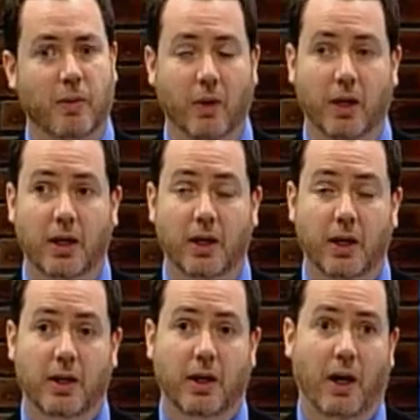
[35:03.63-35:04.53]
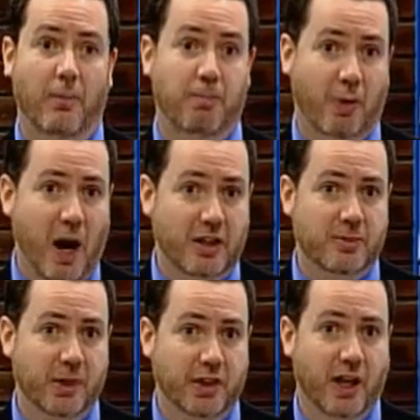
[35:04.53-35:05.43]
were
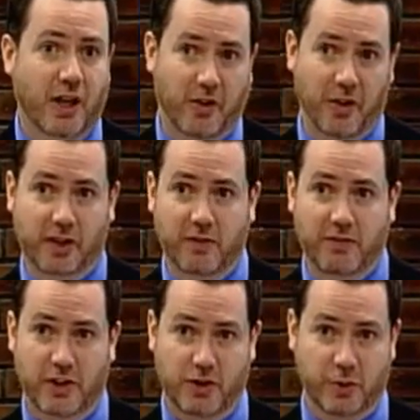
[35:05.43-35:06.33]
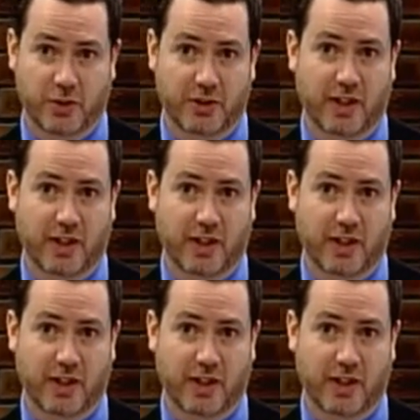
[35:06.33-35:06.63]
approximately 100 individuals.